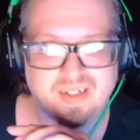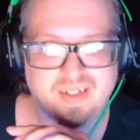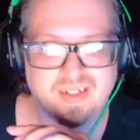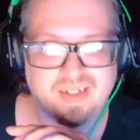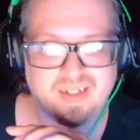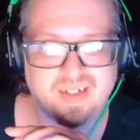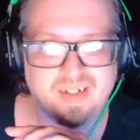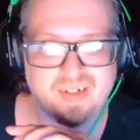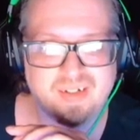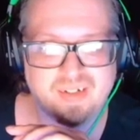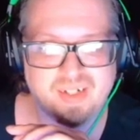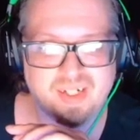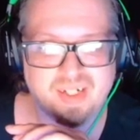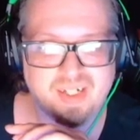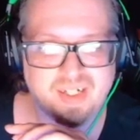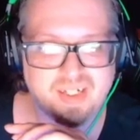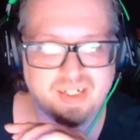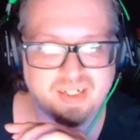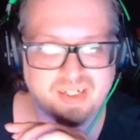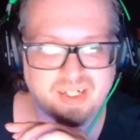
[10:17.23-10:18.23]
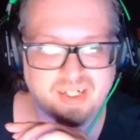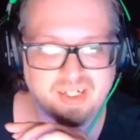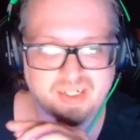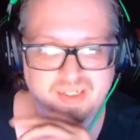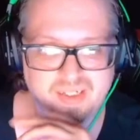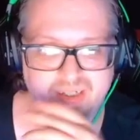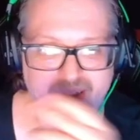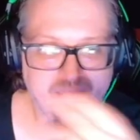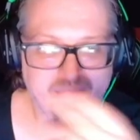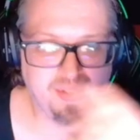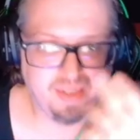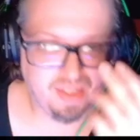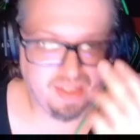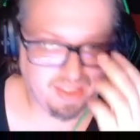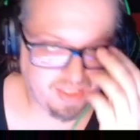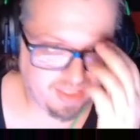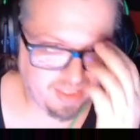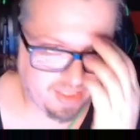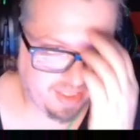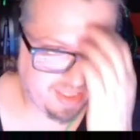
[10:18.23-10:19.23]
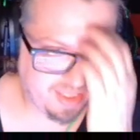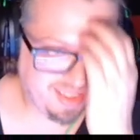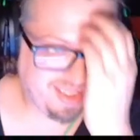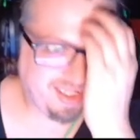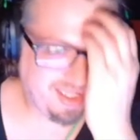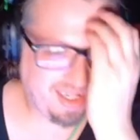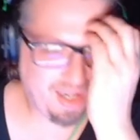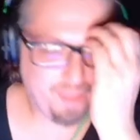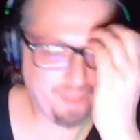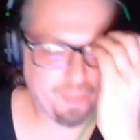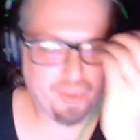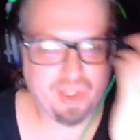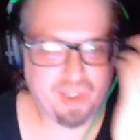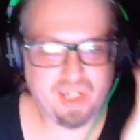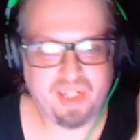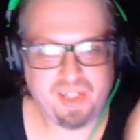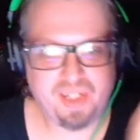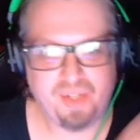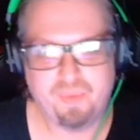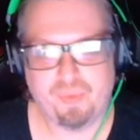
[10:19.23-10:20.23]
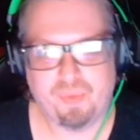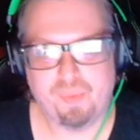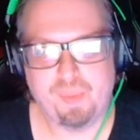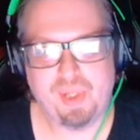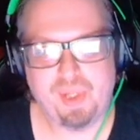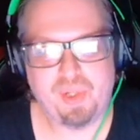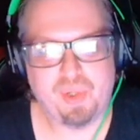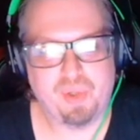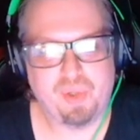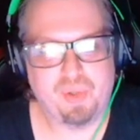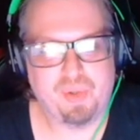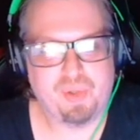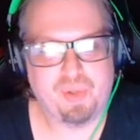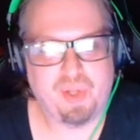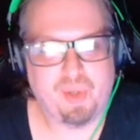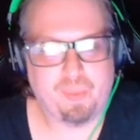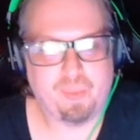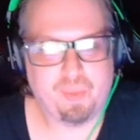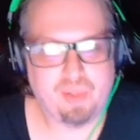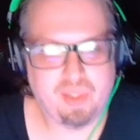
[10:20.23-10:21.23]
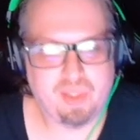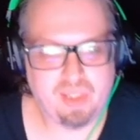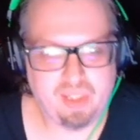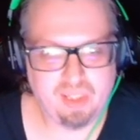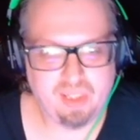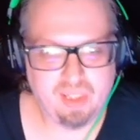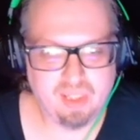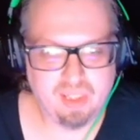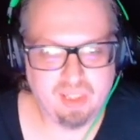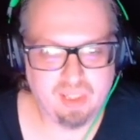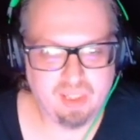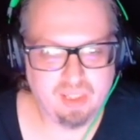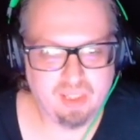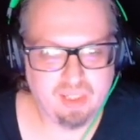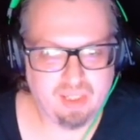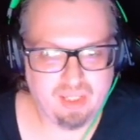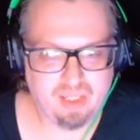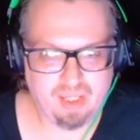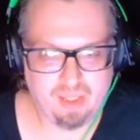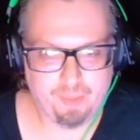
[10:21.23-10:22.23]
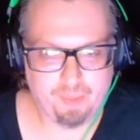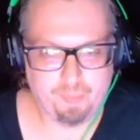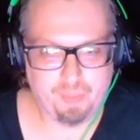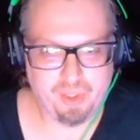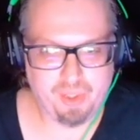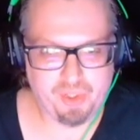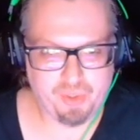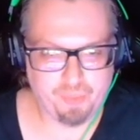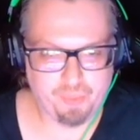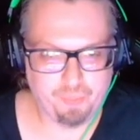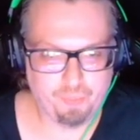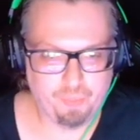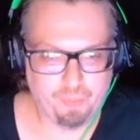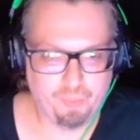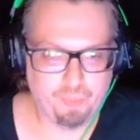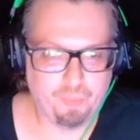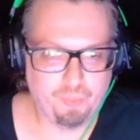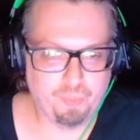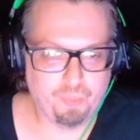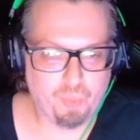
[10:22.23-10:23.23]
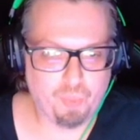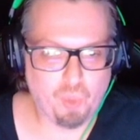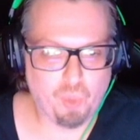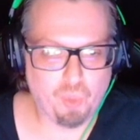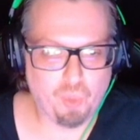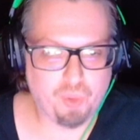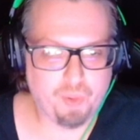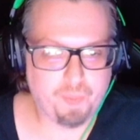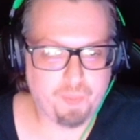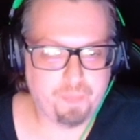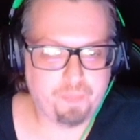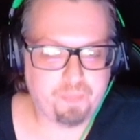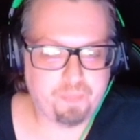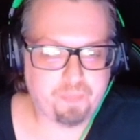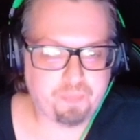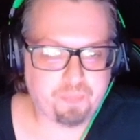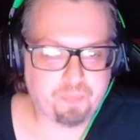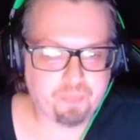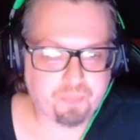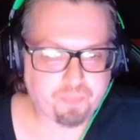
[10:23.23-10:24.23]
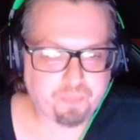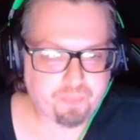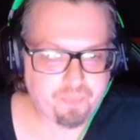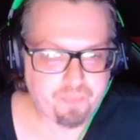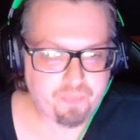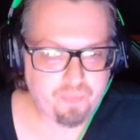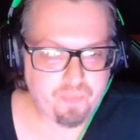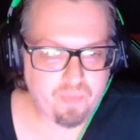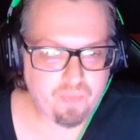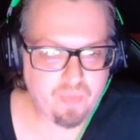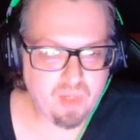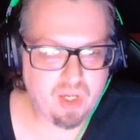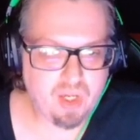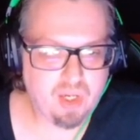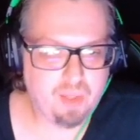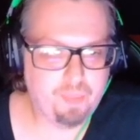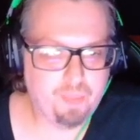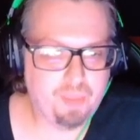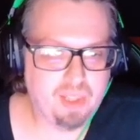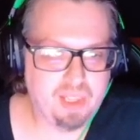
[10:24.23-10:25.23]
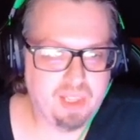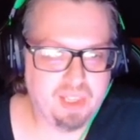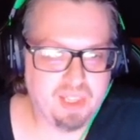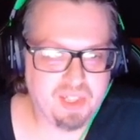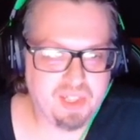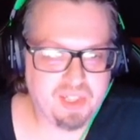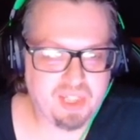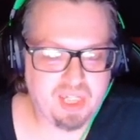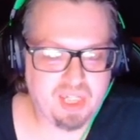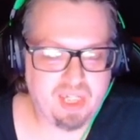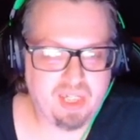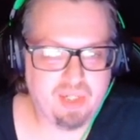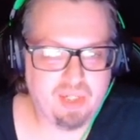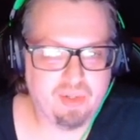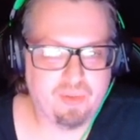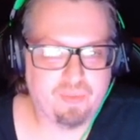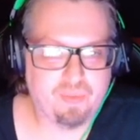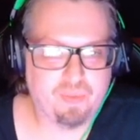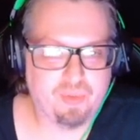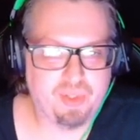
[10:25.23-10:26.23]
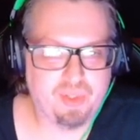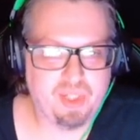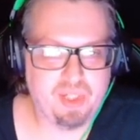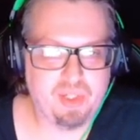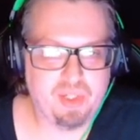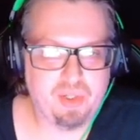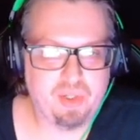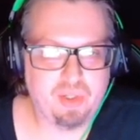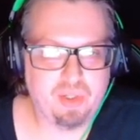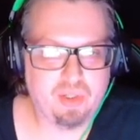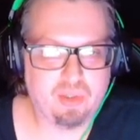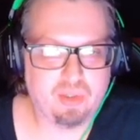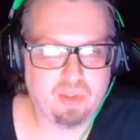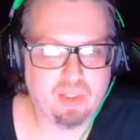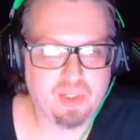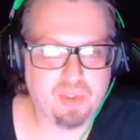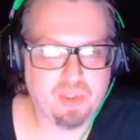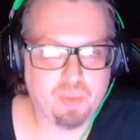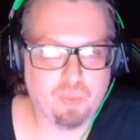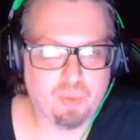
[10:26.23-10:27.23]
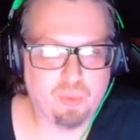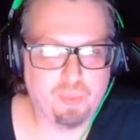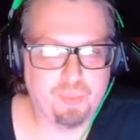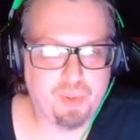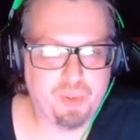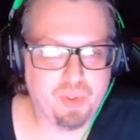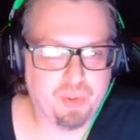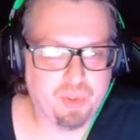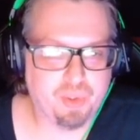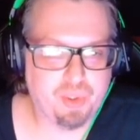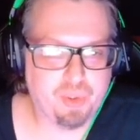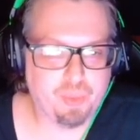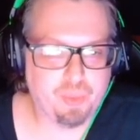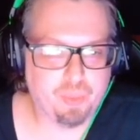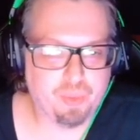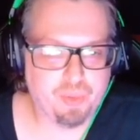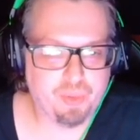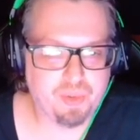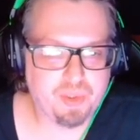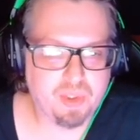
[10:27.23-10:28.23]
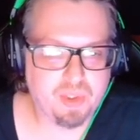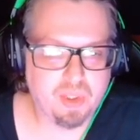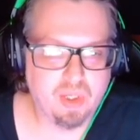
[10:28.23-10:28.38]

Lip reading: Okay, yeah. Like I'm looking at the information. There's not really much more, but it does say here for the Colossal Worm Agility course,